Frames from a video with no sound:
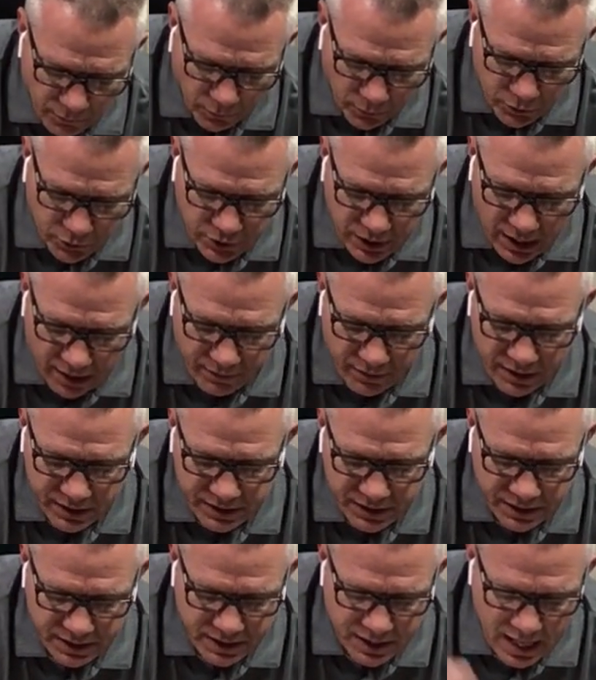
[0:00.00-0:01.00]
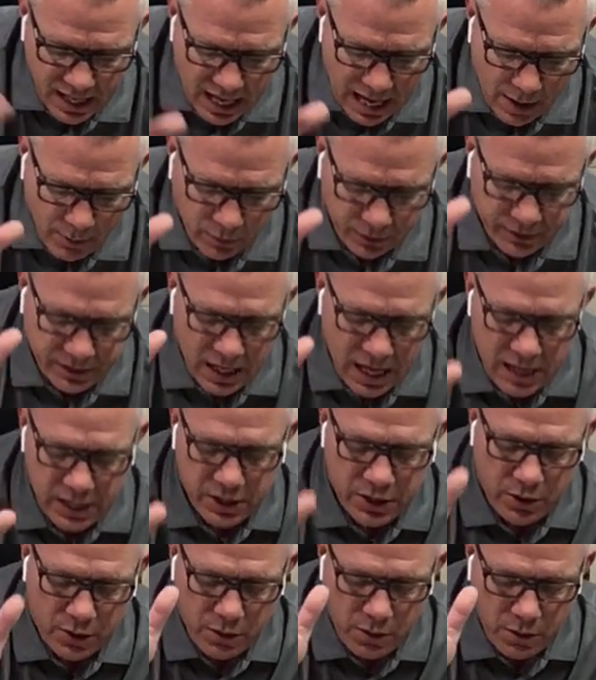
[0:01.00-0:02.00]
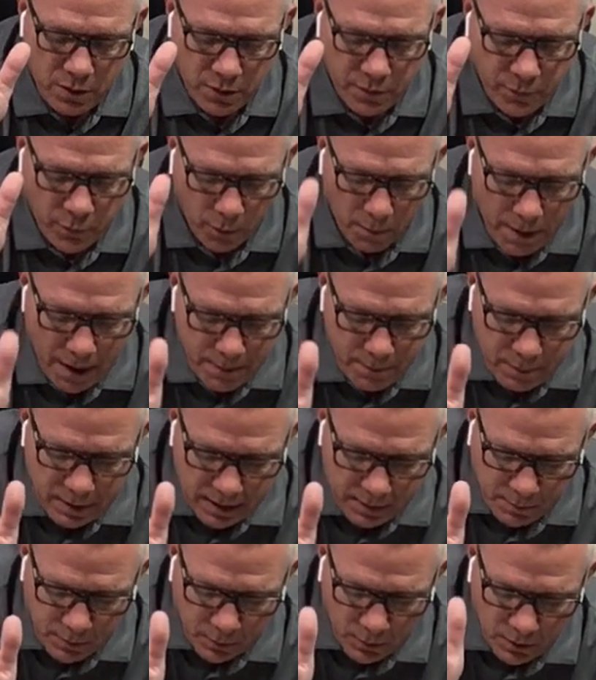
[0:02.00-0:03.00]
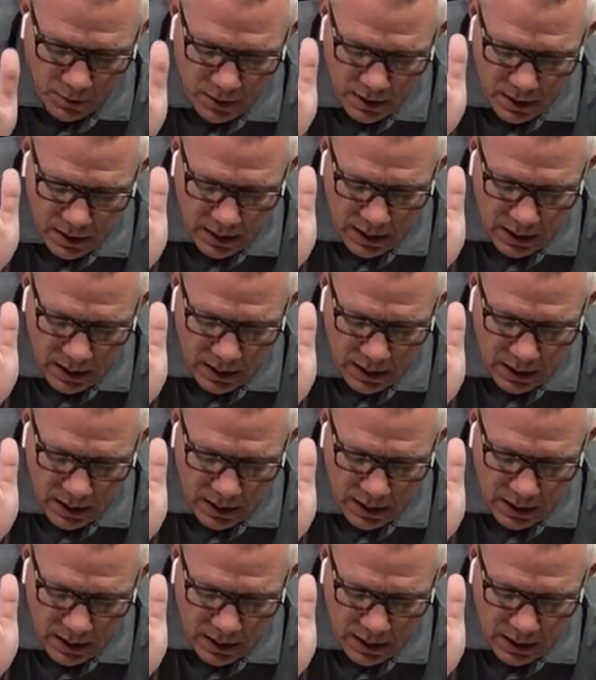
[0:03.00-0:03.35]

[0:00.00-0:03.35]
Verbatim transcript: verse 7, it says, Then I will take you for my people,